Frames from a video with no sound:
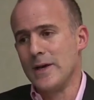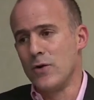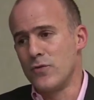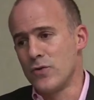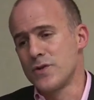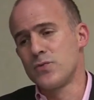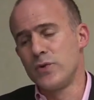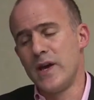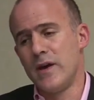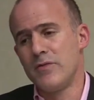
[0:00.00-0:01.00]
Of course,
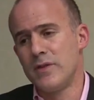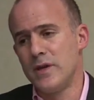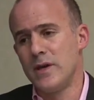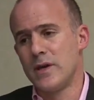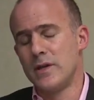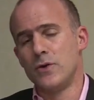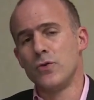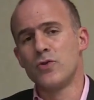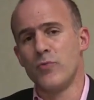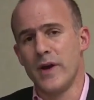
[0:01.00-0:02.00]
we have the
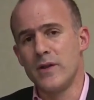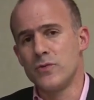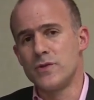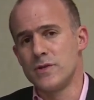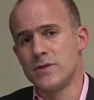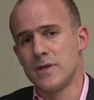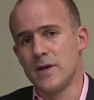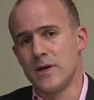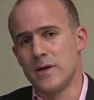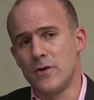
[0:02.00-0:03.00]
Ultimate, which is
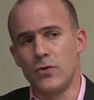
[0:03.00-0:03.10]
a